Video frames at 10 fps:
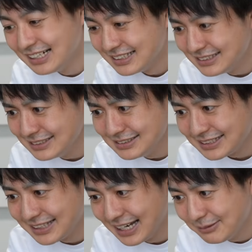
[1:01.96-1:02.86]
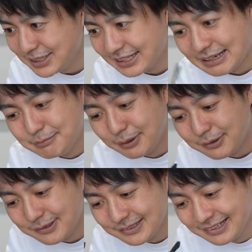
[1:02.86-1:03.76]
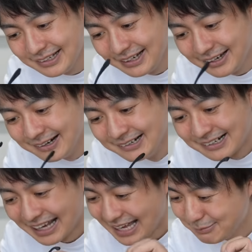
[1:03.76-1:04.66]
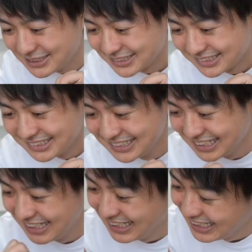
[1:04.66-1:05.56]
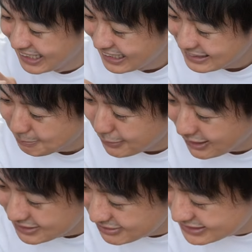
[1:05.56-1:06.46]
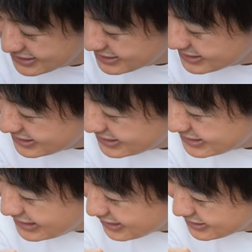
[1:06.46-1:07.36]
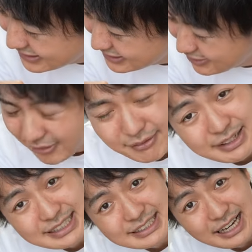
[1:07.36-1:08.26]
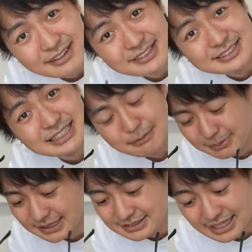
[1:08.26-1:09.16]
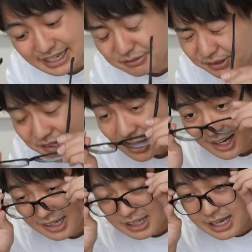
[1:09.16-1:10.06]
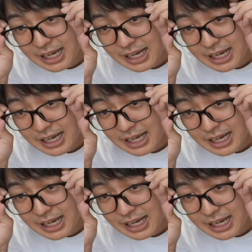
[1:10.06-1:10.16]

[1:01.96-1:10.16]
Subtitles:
This is a cam that I bought on Amazon. The price was 2,000, 3,000 Japanese yen, I forgot.